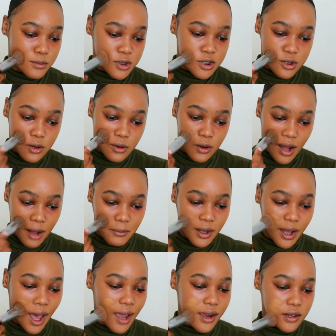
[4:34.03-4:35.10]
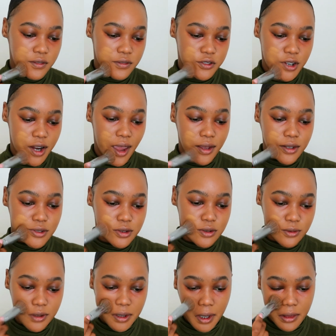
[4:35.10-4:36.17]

So I'm kind of trying to